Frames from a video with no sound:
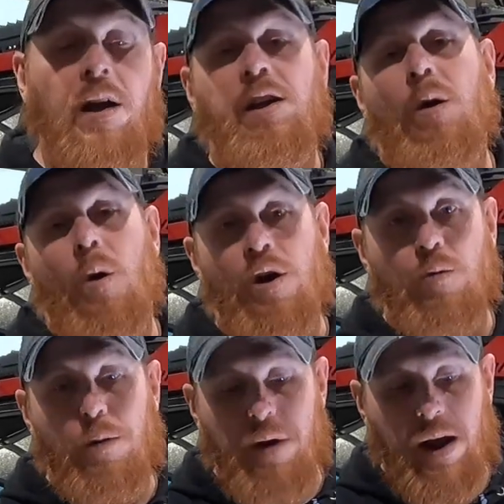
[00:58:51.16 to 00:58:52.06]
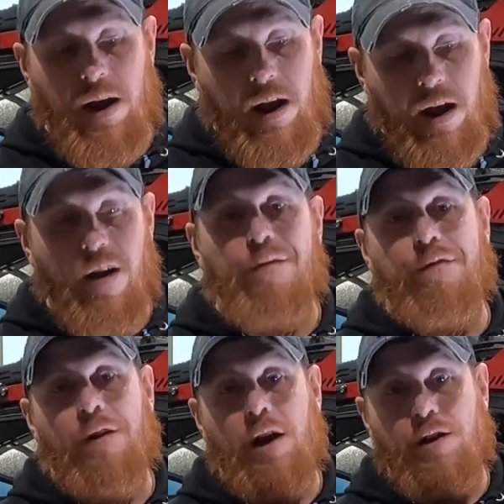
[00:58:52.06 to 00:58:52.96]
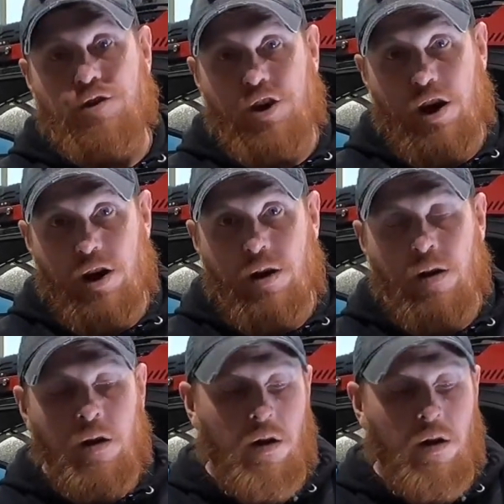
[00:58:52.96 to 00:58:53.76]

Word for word: I need hardware bag F and G